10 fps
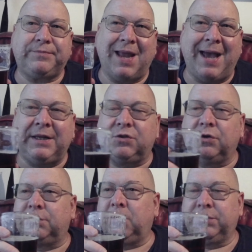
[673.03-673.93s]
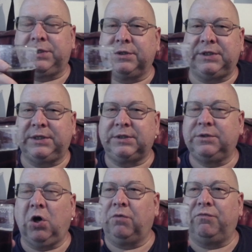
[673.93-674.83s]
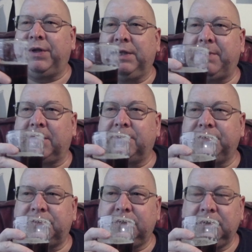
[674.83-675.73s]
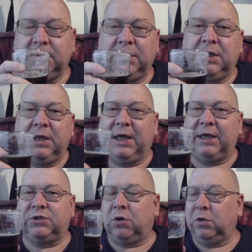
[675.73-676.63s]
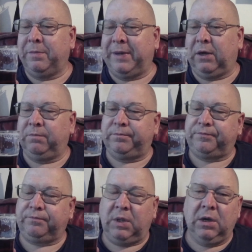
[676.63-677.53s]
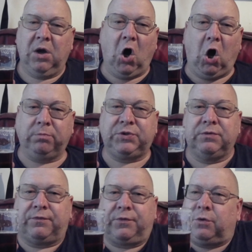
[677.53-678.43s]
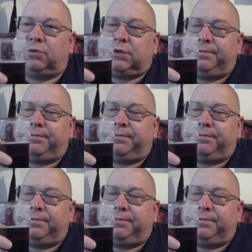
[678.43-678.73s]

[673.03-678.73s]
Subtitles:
any sort of maltiness. It's not really balanced. It's all about hops and fruit